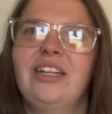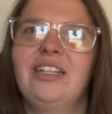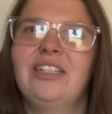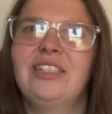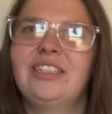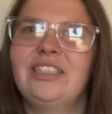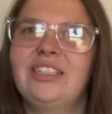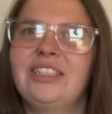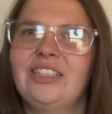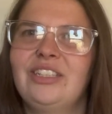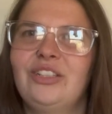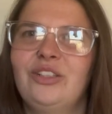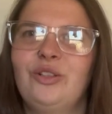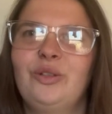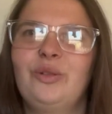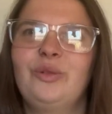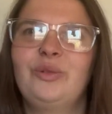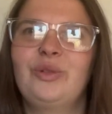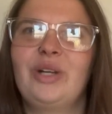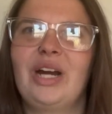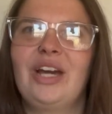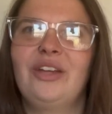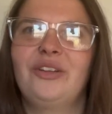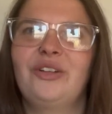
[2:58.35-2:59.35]
still
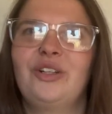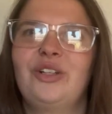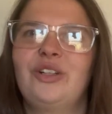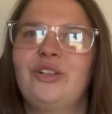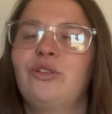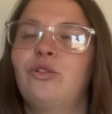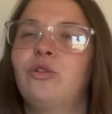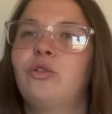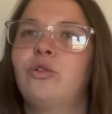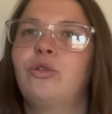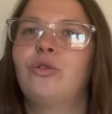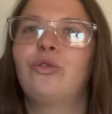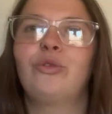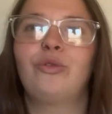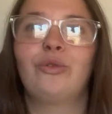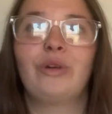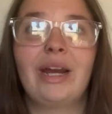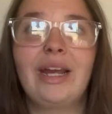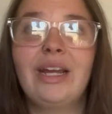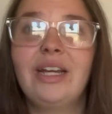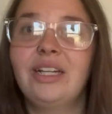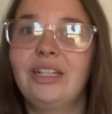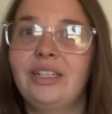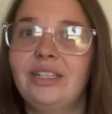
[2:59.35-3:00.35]
rather in
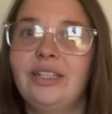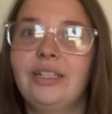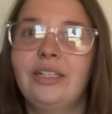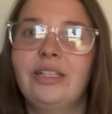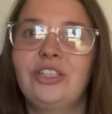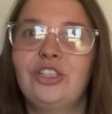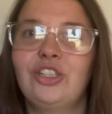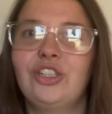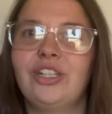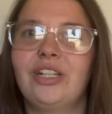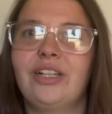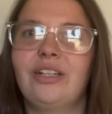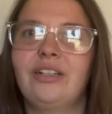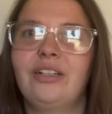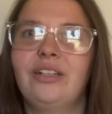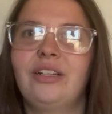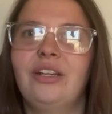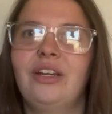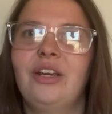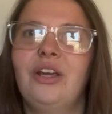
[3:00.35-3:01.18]
great condition,